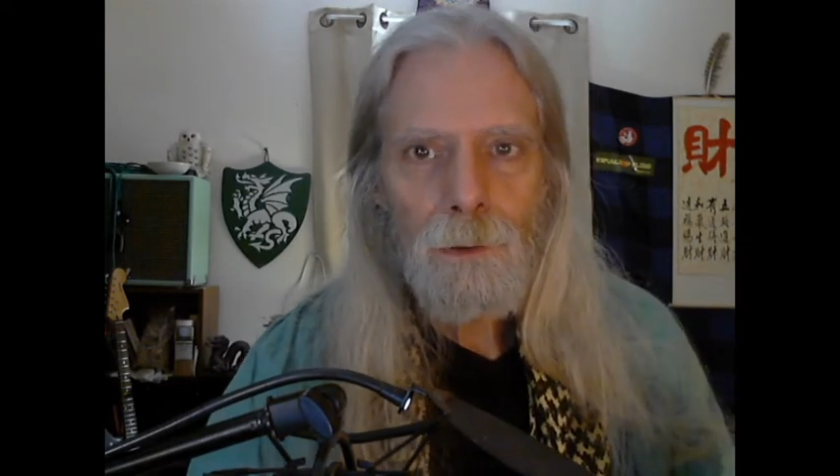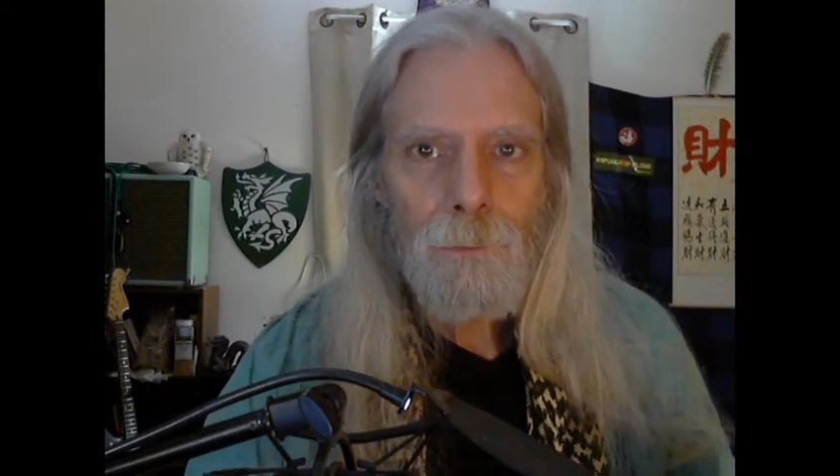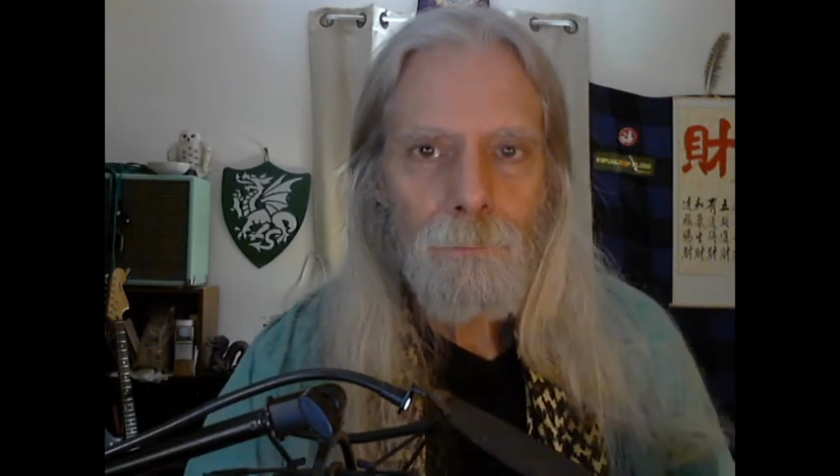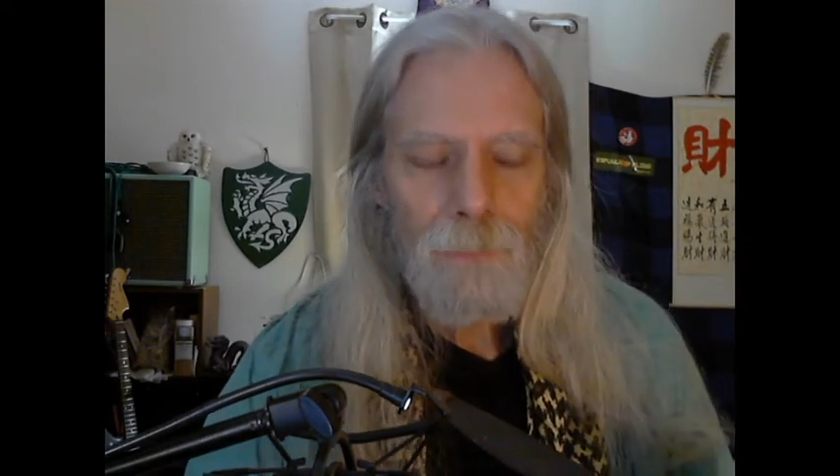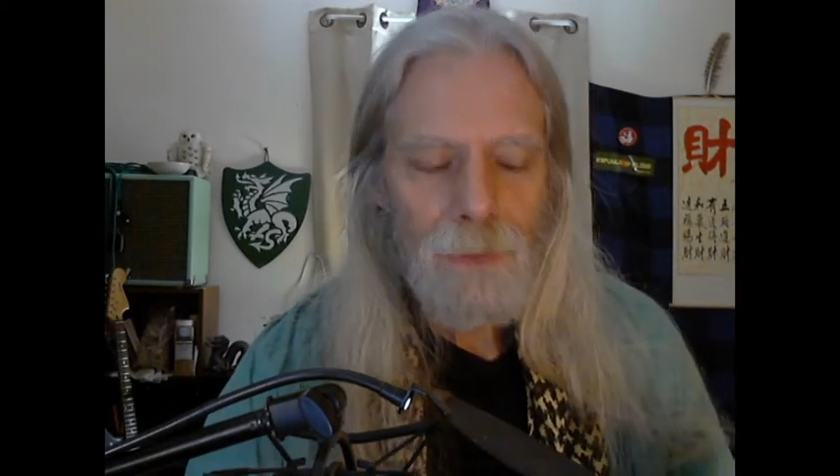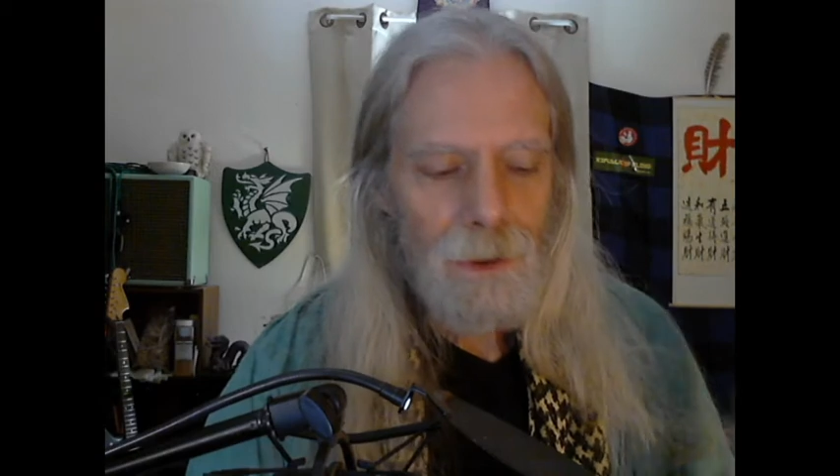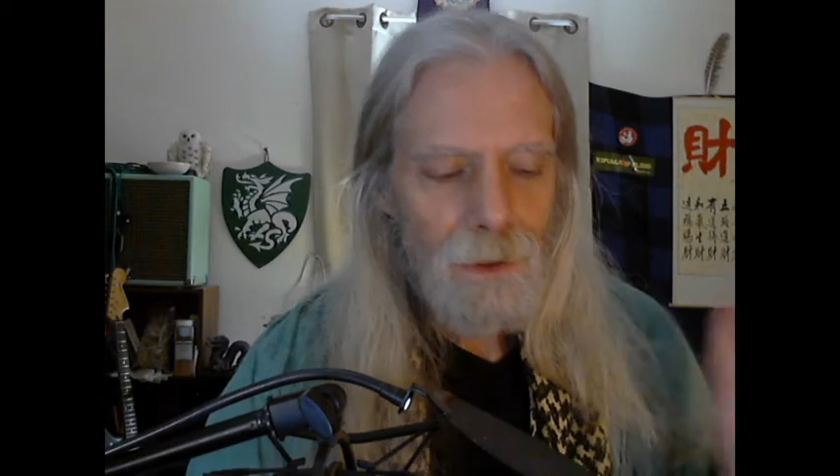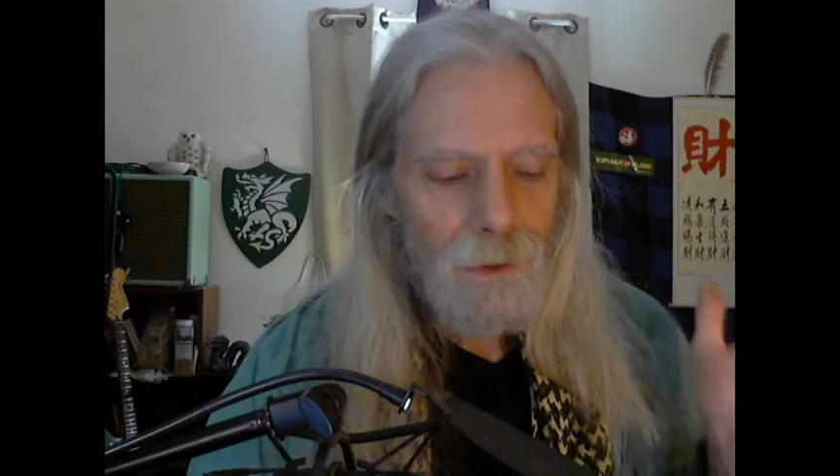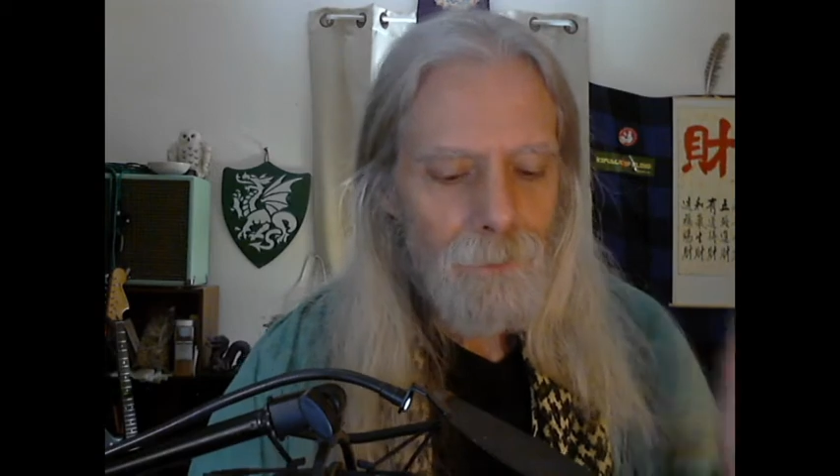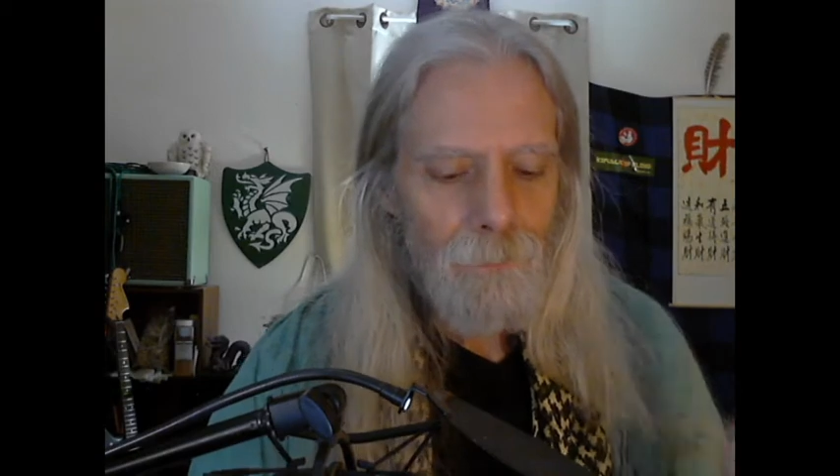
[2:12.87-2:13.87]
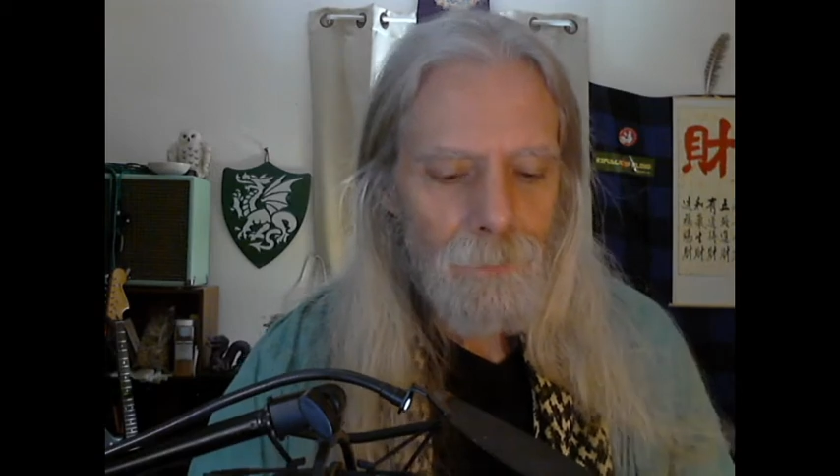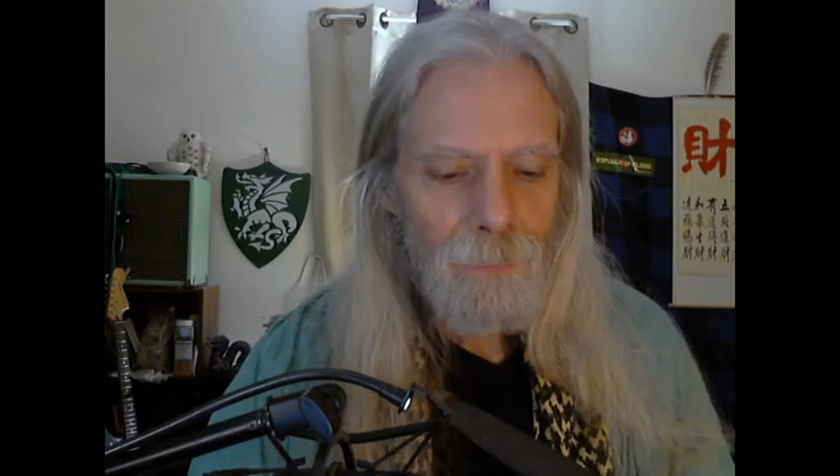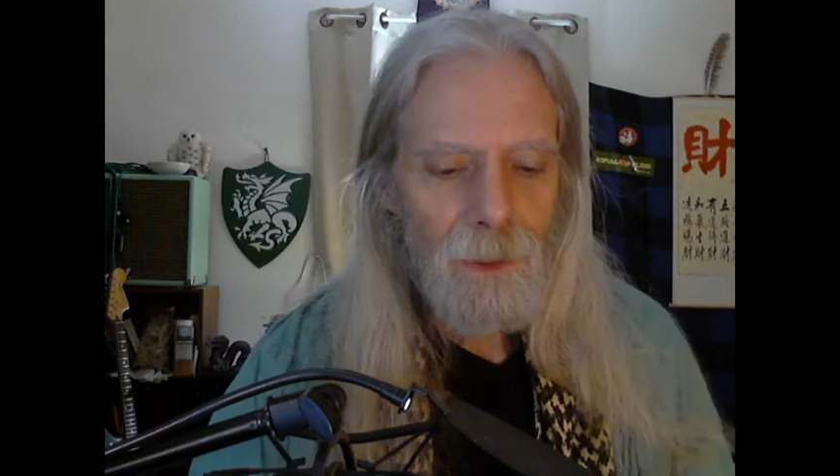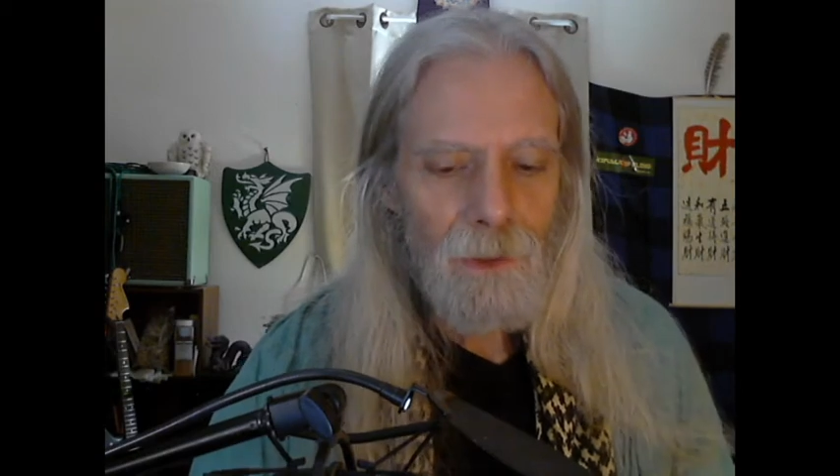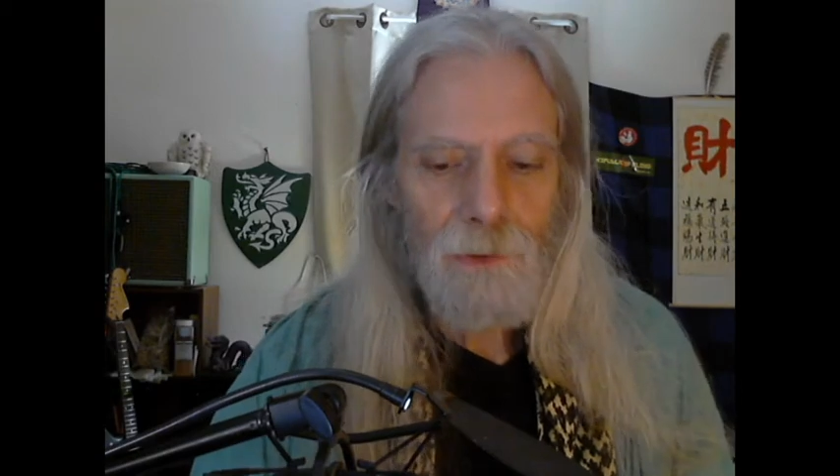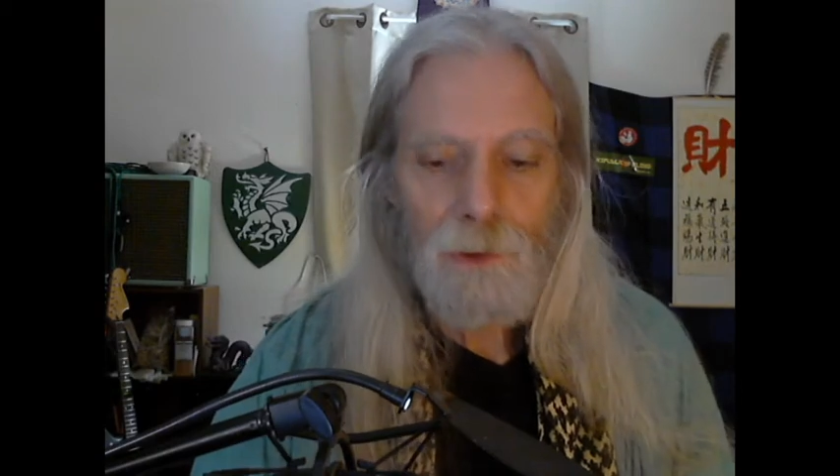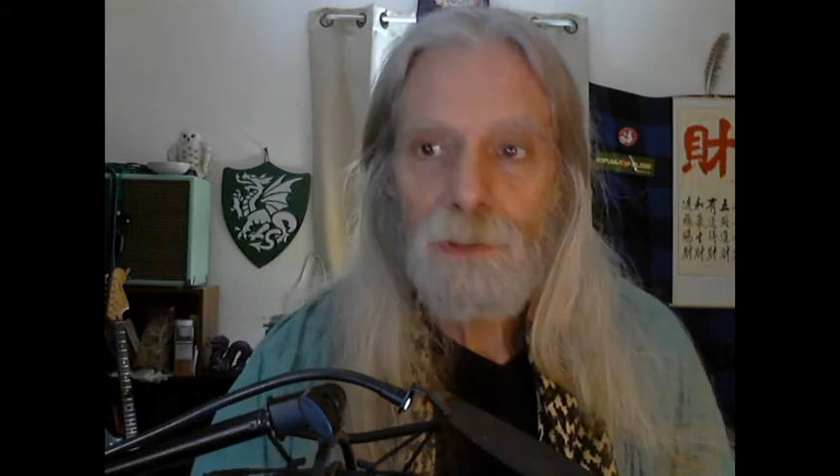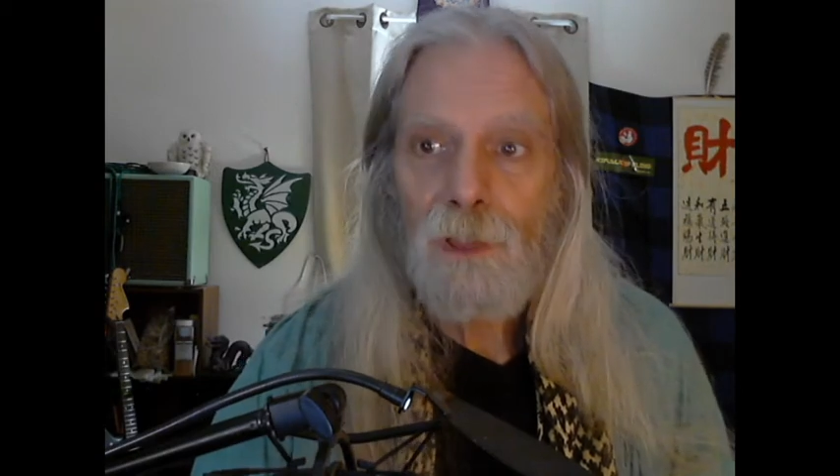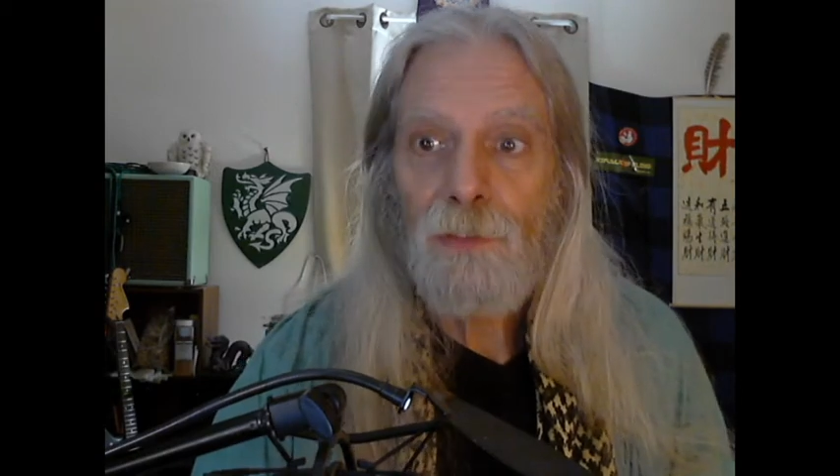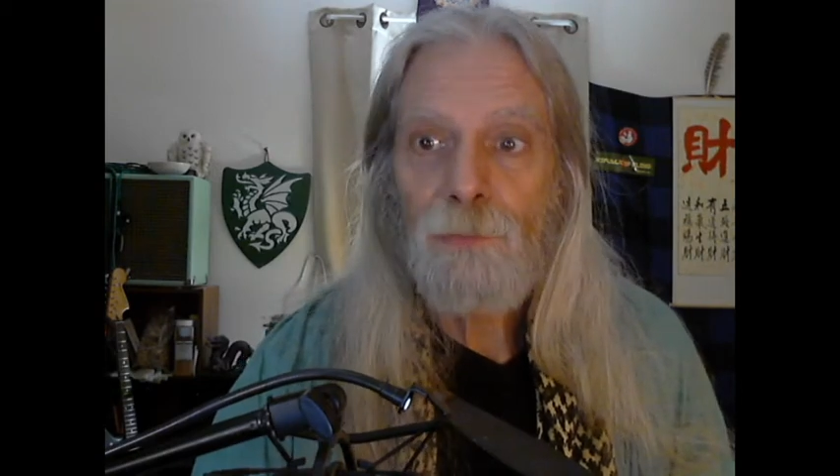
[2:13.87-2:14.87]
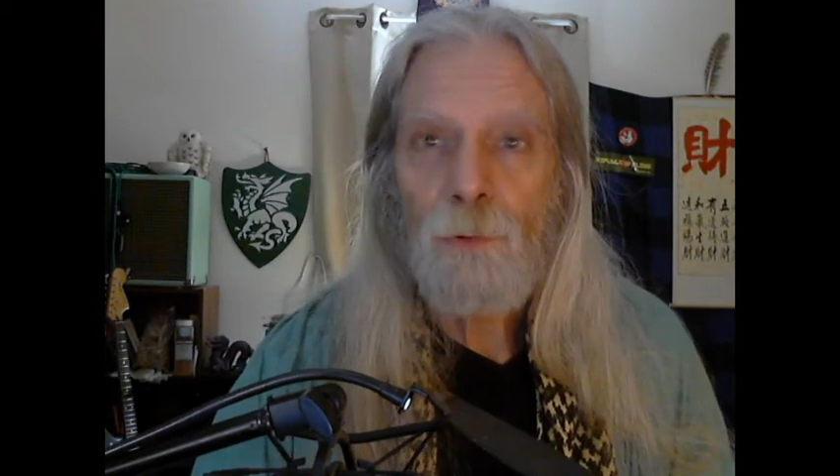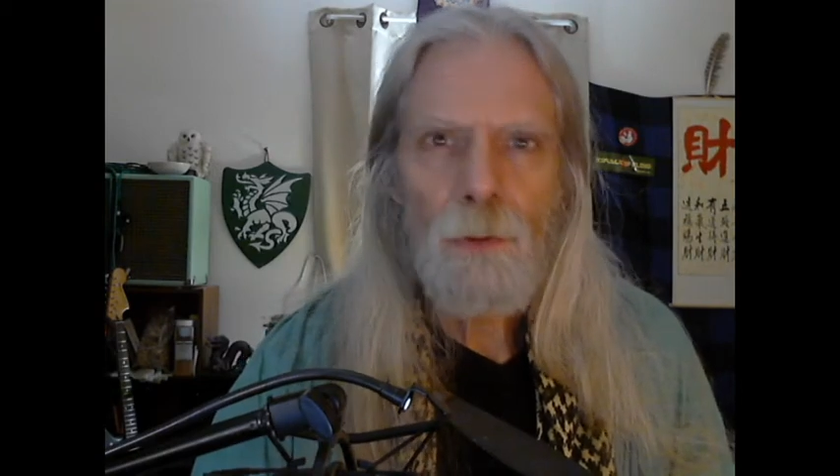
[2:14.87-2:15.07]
he is not thrilled,